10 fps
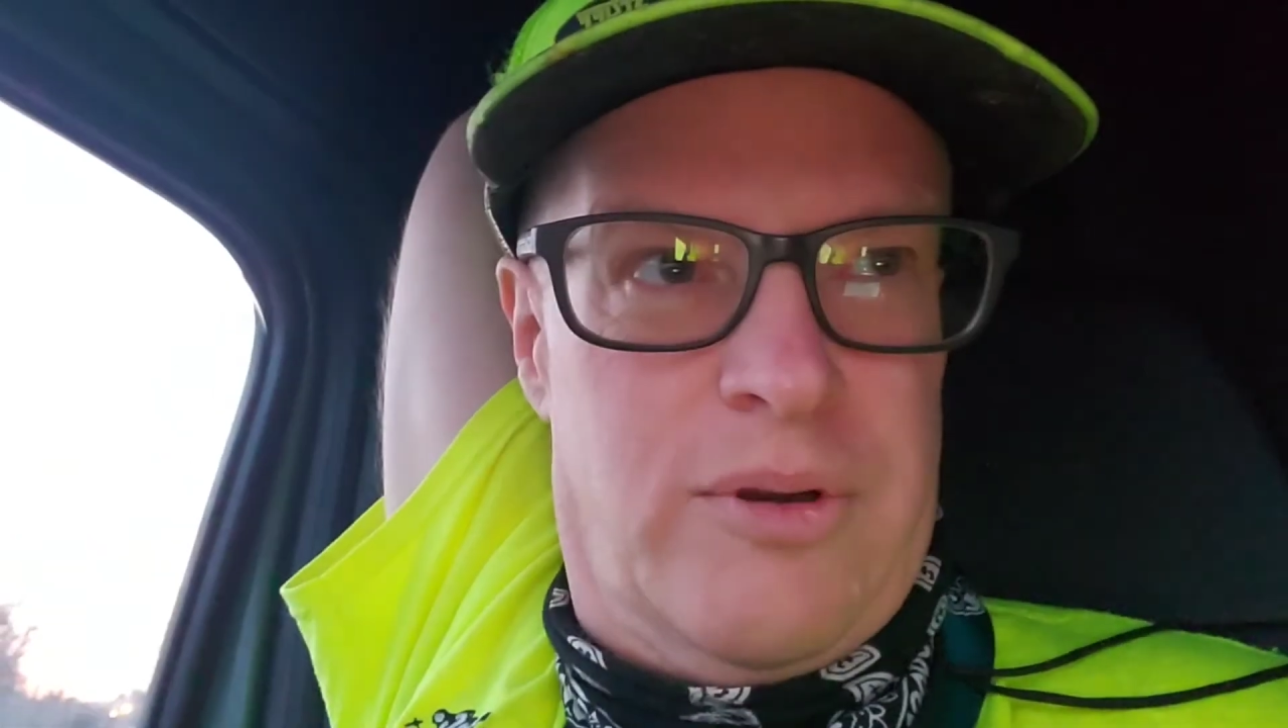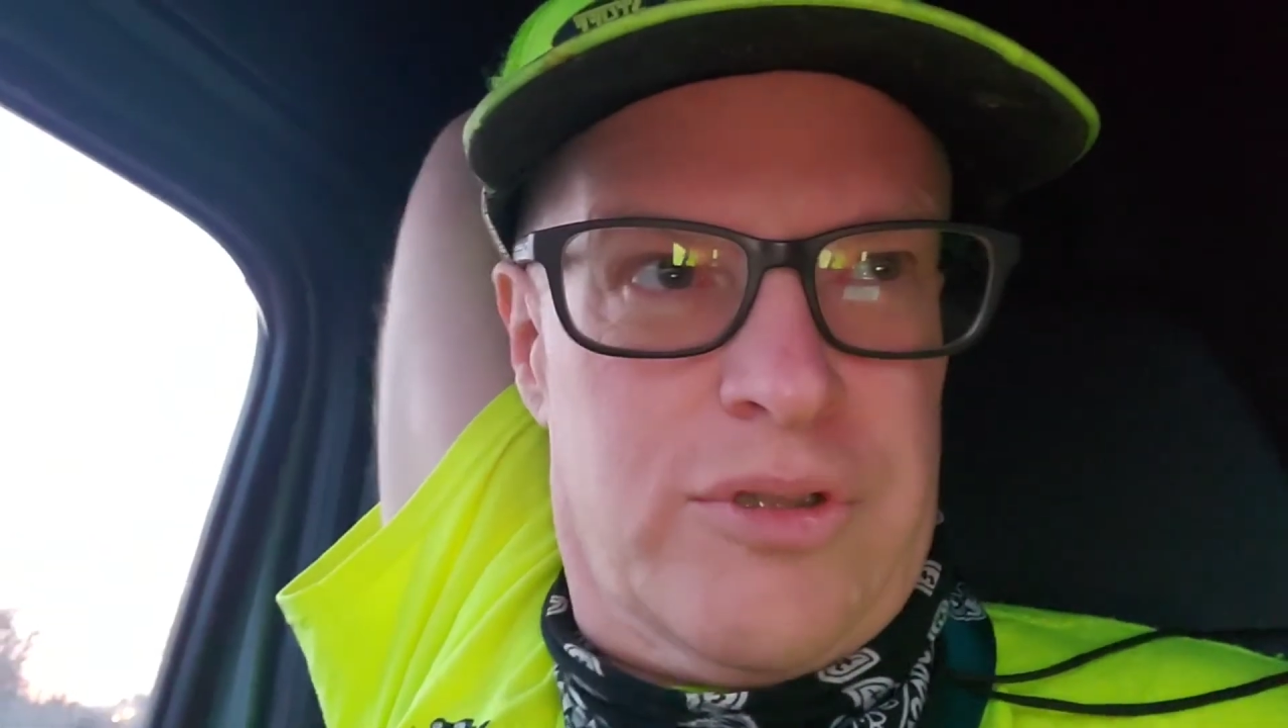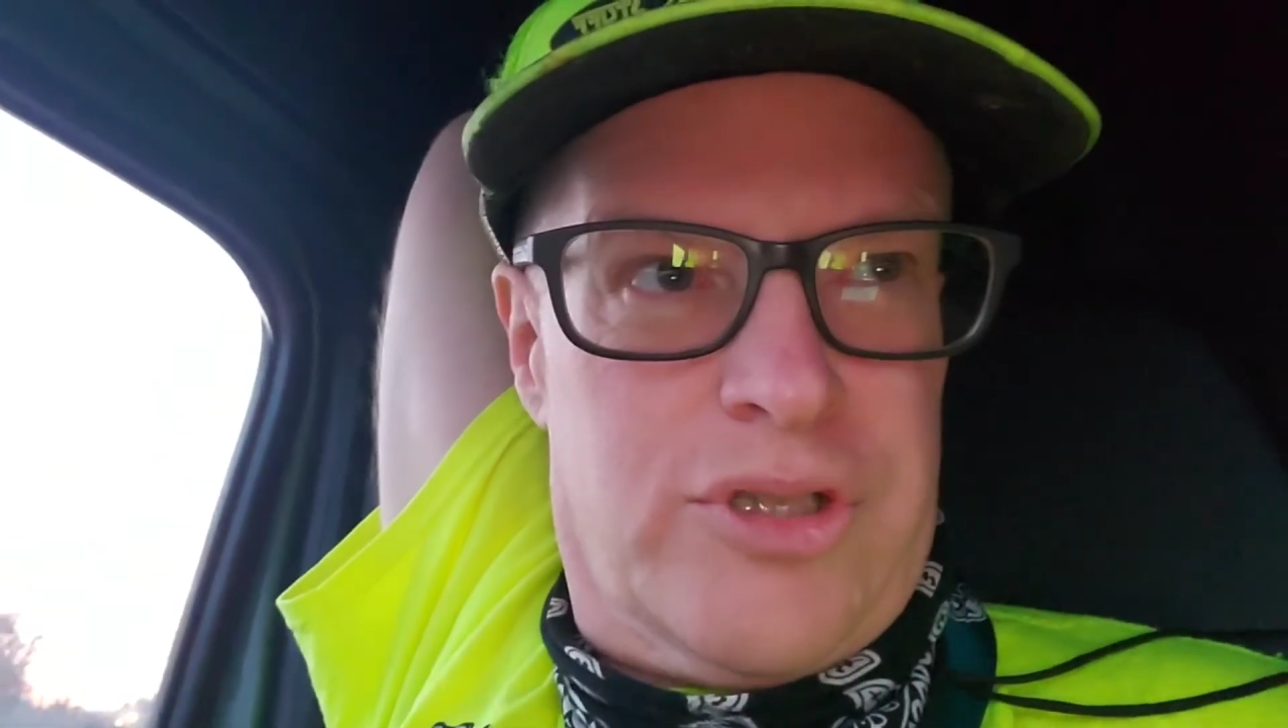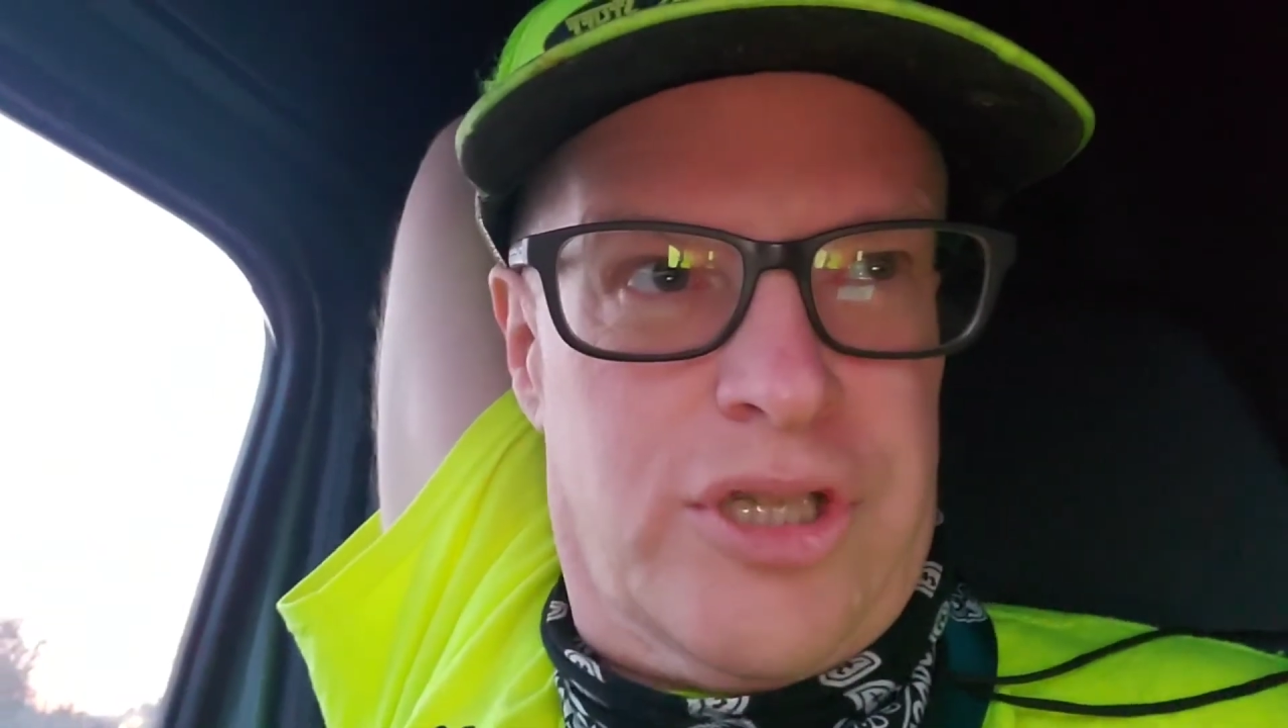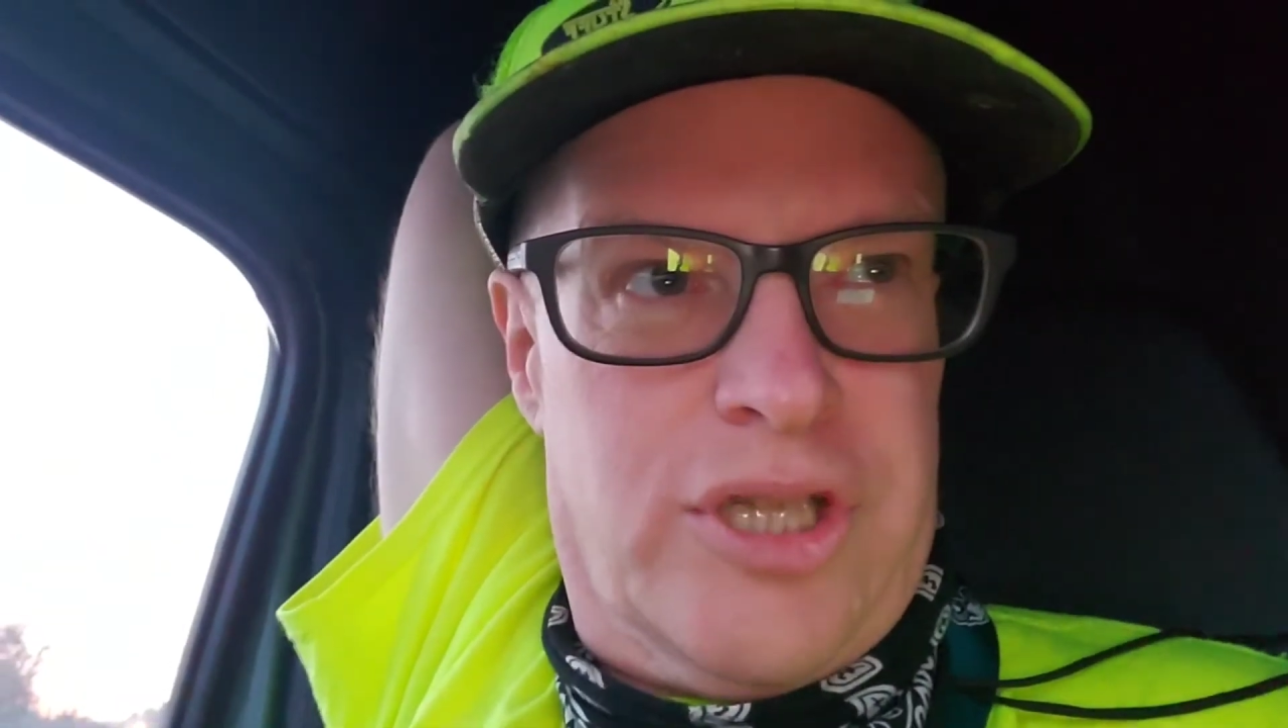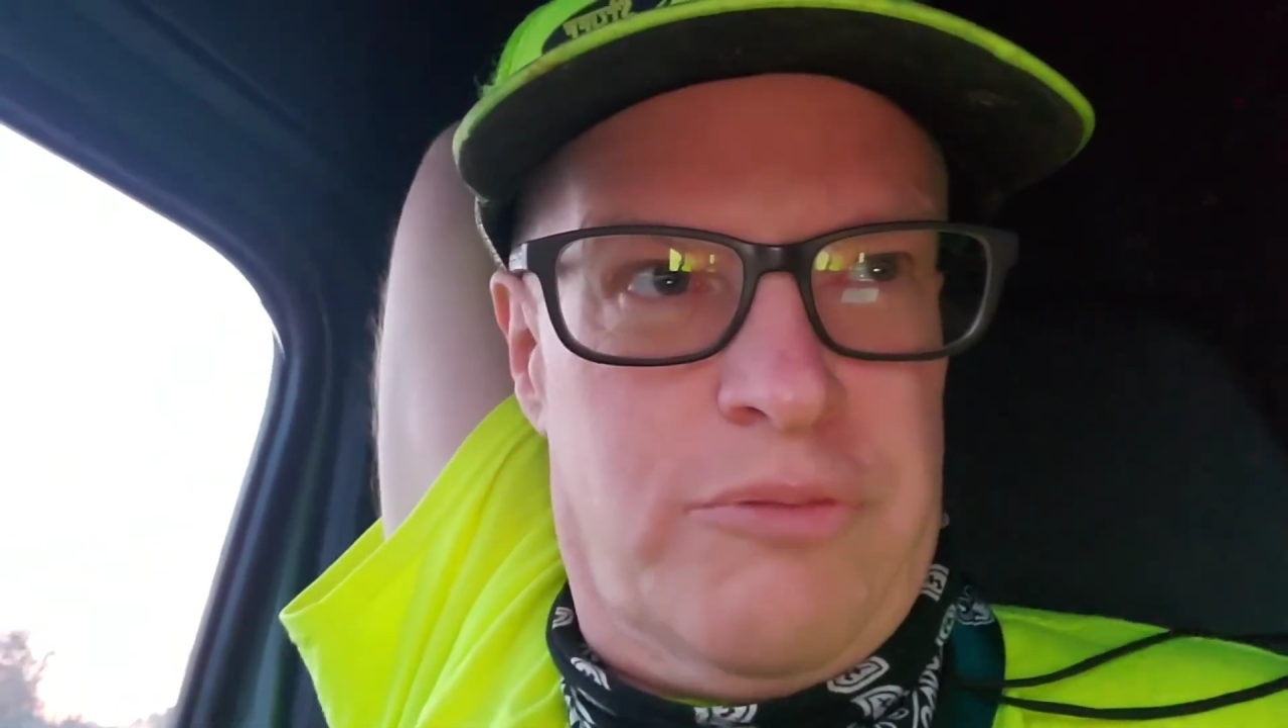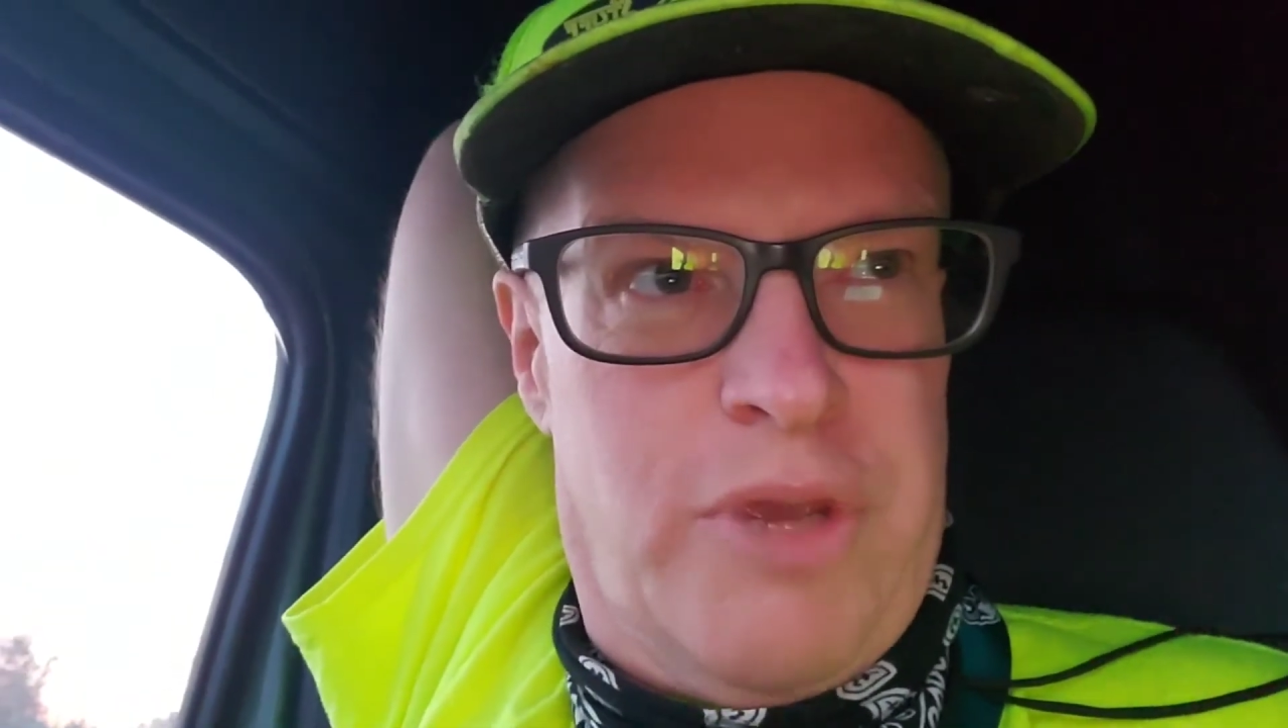going to stick to the